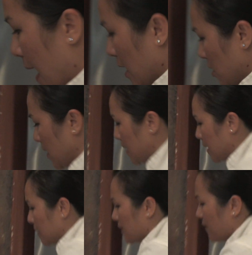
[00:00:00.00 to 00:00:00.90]
actually
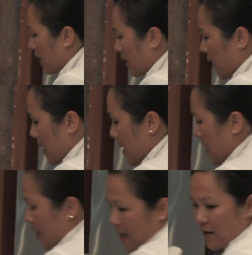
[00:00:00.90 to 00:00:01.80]
is very
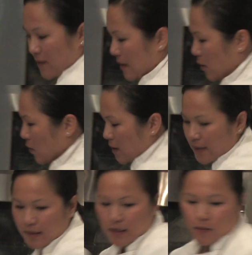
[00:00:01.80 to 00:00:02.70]
high
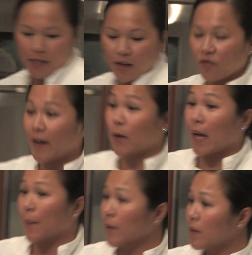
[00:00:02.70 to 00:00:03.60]
in
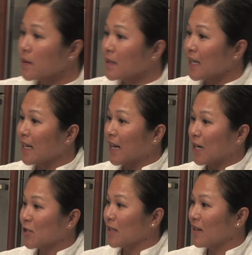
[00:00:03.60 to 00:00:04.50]
phytochemicals, and it
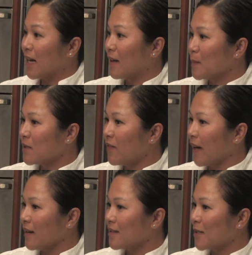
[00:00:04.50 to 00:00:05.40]
actually helps
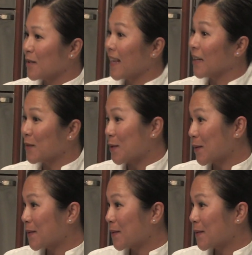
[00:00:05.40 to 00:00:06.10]
fight certain cancers.